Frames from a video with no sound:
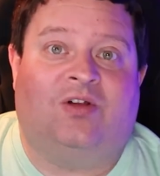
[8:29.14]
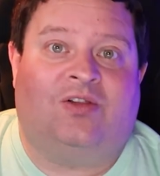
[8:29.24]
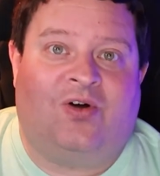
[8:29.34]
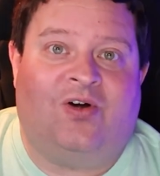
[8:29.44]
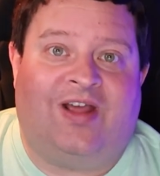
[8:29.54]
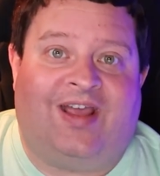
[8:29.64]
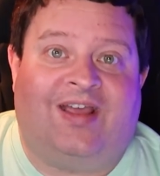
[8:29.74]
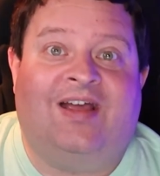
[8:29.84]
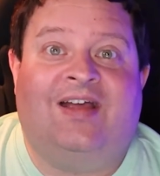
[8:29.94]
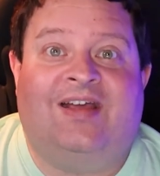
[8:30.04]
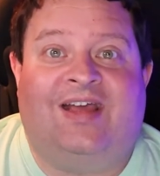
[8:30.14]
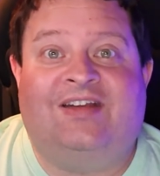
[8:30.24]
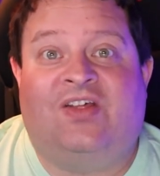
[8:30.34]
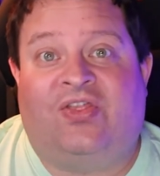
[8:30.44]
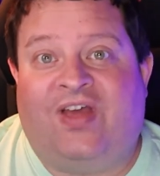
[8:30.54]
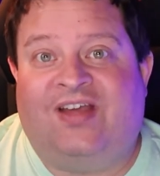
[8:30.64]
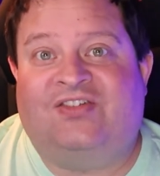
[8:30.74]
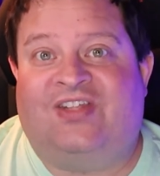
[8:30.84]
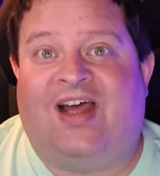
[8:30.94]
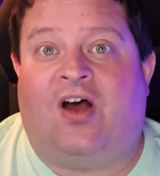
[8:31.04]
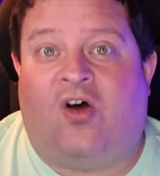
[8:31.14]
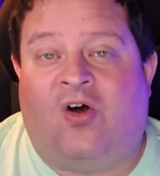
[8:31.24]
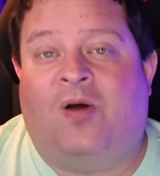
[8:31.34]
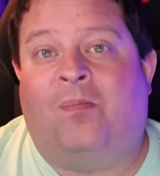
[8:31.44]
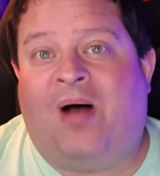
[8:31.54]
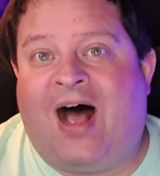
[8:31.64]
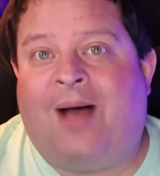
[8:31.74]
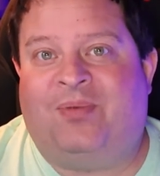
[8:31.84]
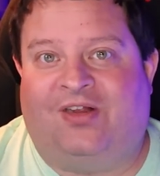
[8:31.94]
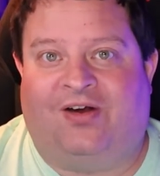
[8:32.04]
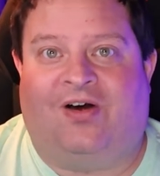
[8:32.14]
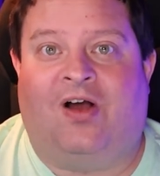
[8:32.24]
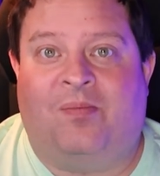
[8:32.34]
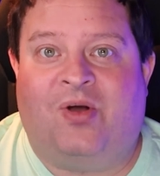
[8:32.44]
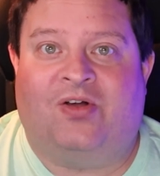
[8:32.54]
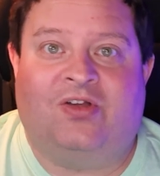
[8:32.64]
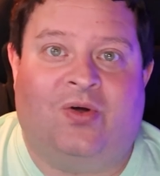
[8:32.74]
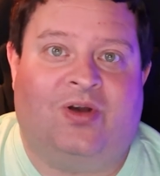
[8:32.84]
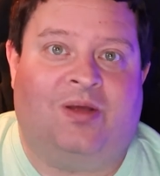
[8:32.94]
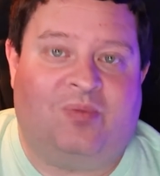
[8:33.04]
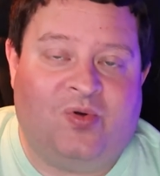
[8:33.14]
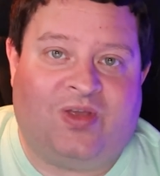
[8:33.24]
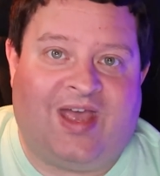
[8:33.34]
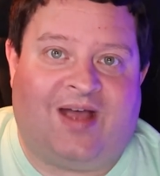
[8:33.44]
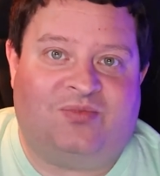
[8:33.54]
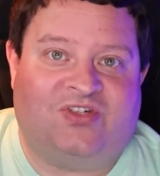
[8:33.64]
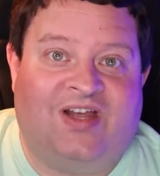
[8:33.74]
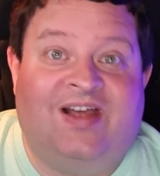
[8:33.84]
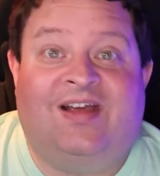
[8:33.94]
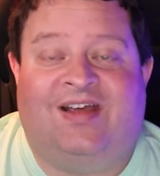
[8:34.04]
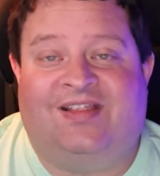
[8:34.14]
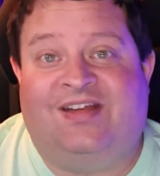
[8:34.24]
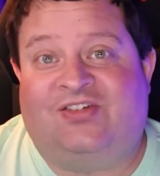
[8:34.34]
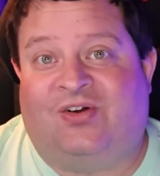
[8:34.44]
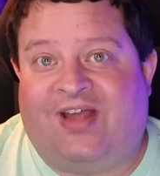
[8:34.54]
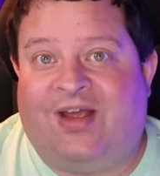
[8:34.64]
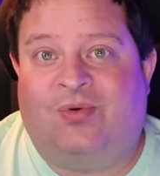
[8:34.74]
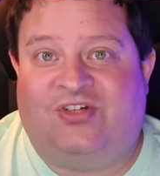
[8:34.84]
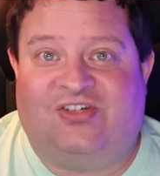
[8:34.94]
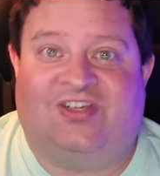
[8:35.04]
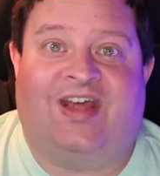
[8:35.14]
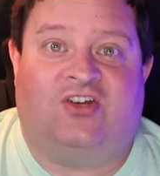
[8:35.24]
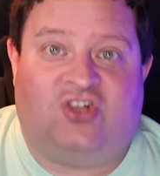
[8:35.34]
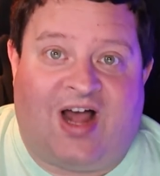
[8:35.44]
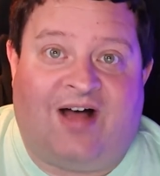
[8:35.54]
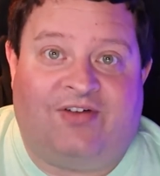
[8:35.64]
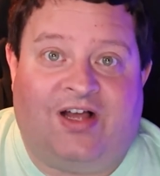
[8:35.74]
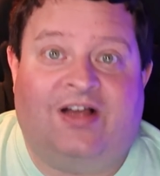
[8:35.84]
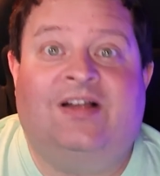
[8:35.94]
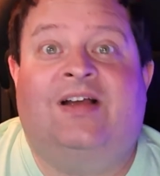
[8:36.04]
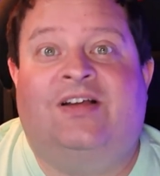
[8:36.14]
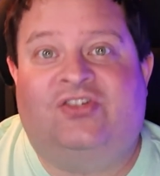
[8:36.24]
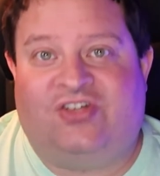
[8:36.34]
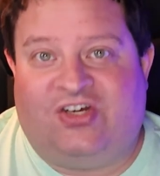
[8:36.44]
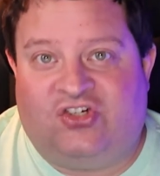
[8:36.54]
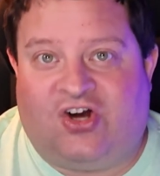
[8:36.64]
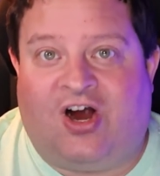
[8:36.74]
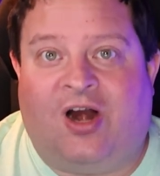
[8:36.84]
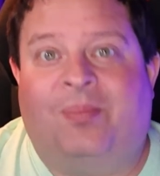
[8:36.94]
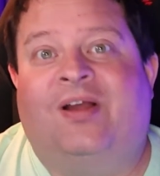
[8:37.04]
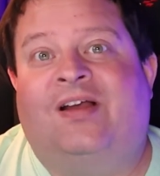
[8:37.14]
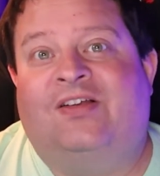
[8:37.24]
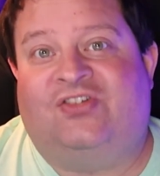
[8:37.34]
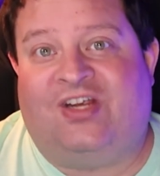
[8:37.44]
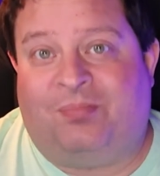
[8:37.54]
learning into things that aren't popular among coding boot camps. And these are languages like Java, C Sharp, C,